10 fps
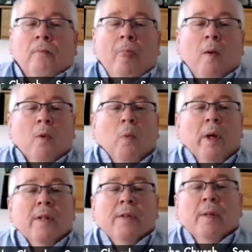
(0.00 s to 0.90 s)
On
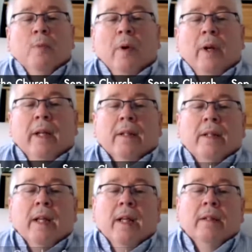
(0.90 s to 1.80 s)
Wednesday morning at
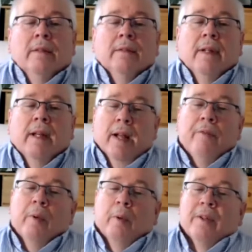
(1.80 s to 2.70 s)
10, and
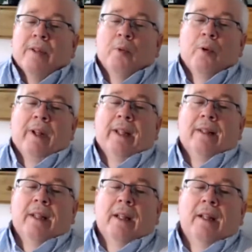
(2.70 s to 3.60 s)
every Wednesday morning
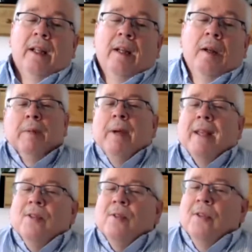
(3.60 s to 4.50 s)
at 10,
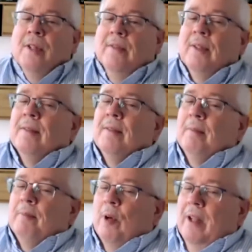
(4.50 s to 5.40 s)
Pastor
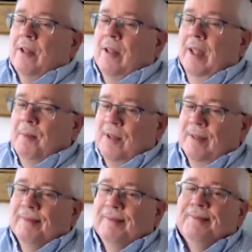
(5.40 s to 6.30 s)
Stephen Price
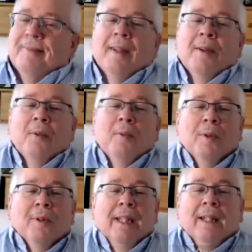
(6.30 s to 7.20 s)
Gibson
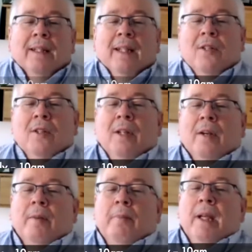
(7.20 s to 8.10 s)
will lead a
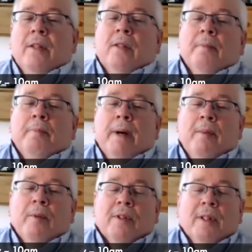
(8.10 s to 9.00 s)
lectionary-based
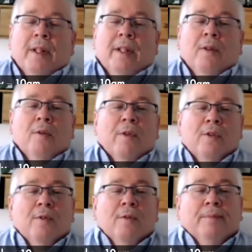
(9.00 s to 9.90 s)
Bible study over
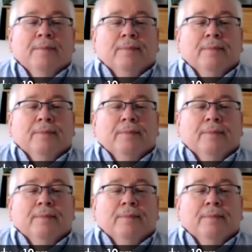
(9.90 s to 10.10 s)
Zoom.